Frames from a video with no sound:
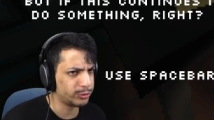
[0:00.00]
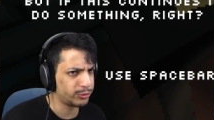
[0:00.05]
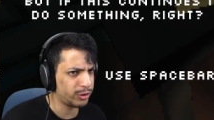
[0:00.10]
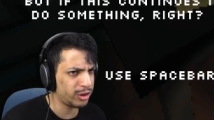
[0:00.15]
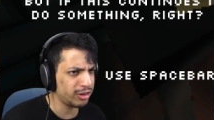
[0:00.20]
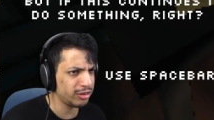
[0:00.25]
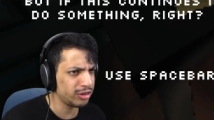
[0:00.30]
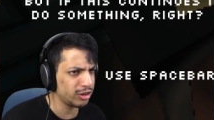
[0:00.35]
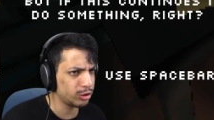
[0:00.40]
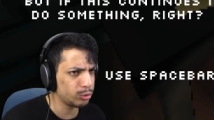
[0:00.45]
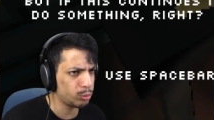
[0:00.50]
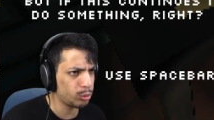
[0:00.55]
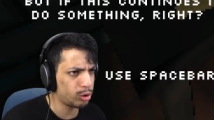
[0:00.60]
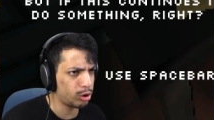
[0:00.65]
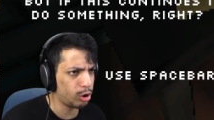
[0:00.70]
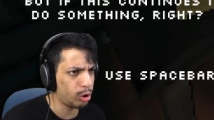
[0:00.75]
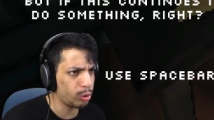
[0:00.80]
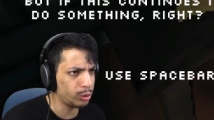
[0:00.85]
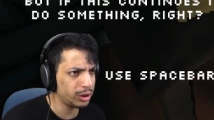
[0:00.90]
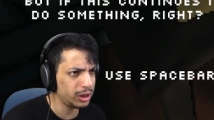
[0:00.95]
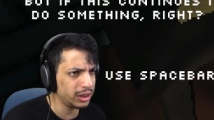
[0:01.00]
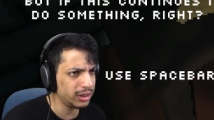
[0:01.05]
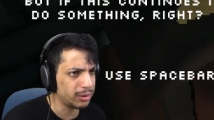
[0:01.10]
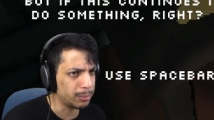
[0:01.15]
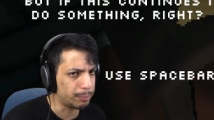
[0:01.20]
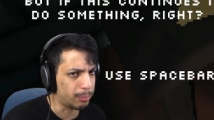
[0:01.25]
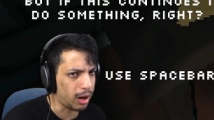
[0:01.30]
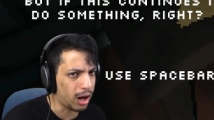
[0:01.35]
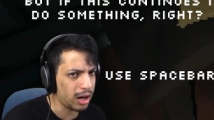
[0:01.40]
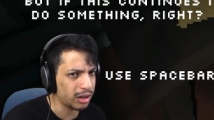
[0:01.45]
First it were only
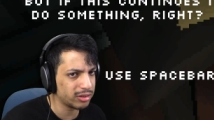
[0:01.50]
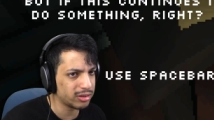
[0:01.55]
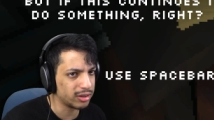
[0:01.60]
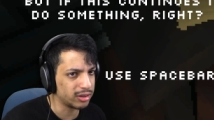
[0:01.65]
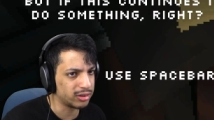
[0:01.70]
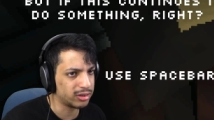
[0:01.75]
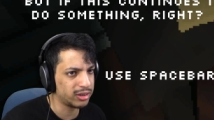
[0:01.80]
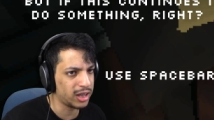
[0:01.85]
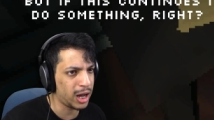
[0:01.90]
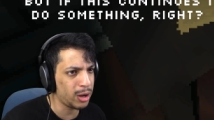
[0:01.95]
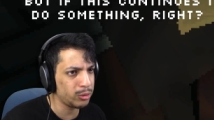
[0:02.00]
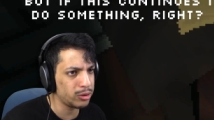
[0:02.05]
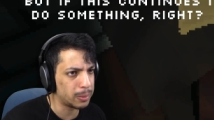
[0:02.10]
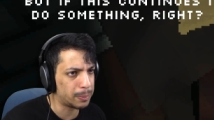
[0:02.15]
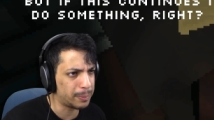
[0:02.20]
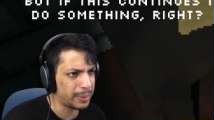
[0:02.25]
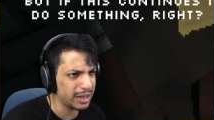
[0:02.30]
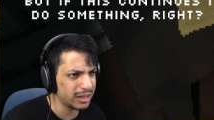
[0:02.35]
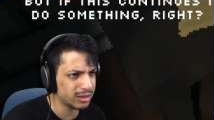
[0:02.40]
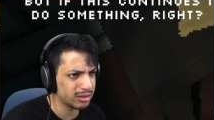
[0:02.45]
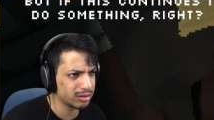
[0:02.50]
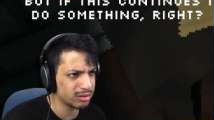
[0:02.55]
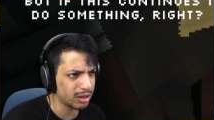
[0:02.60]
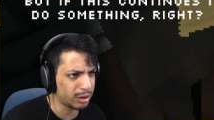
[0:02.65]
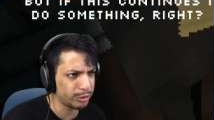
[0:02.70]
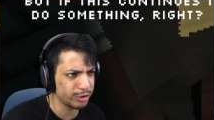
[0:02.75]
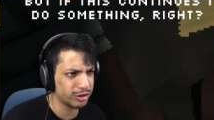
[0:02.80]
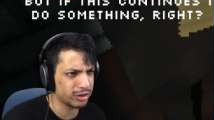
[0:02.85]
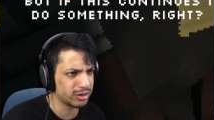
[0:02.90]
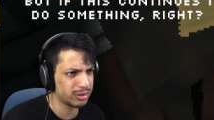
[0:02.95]
the boxes, now the pig
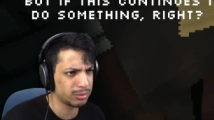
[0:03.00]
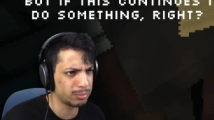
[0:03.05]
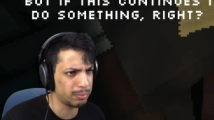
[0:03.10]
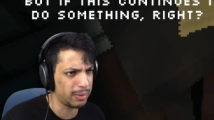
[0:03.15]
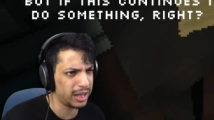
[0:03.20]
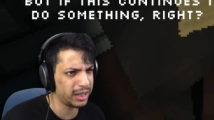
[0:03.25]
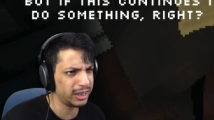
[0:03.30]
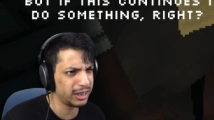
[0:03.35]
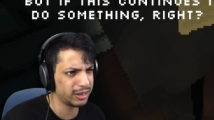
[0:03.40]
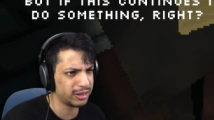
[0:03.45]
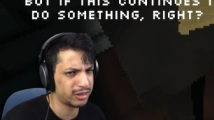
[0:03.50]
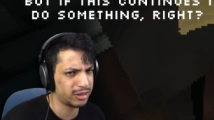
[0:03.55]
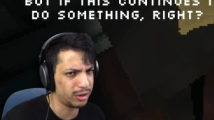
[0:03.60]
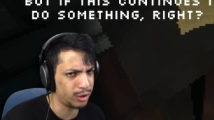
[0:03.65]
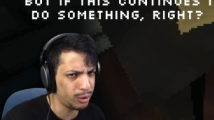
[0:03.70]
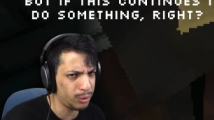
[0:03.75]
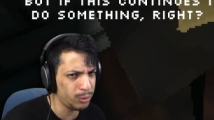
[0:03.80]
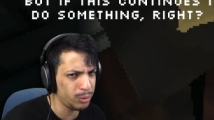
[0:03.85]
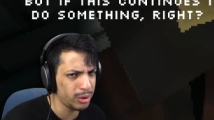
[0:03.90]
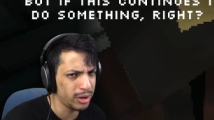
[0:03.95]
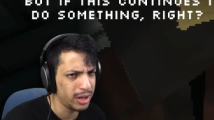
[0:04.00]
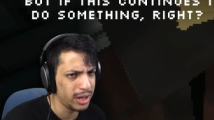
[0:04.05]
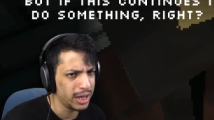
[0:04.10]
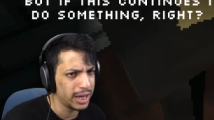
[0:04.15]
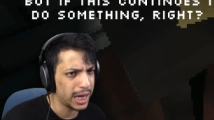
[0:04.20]
starts smelling too?